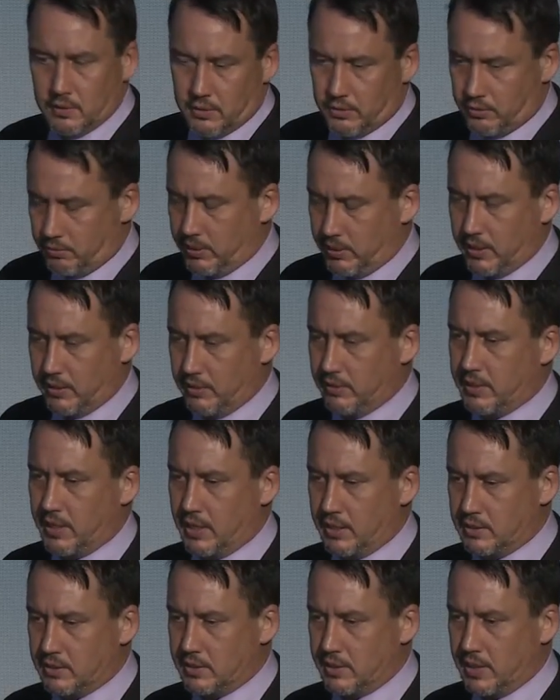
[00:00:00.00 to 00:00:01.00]

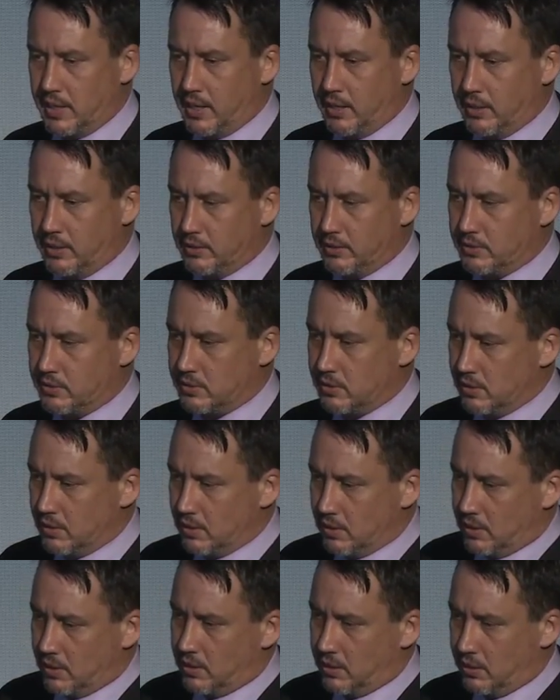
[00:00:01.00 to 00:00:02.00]
$300,000.
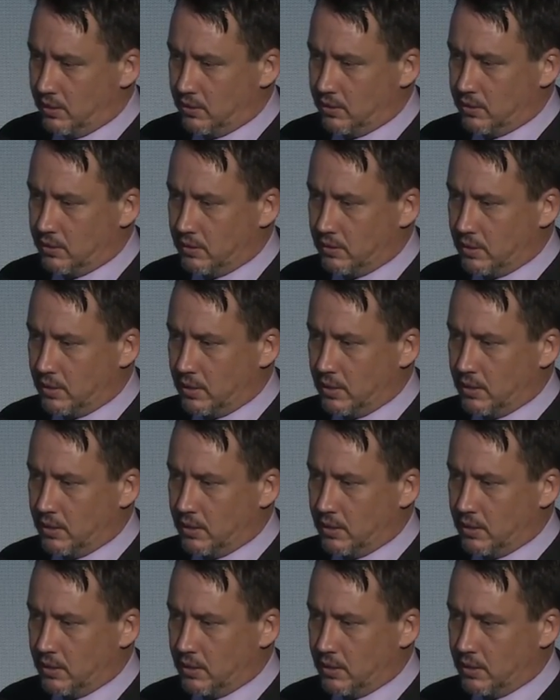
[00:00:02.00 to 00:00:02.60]
Here,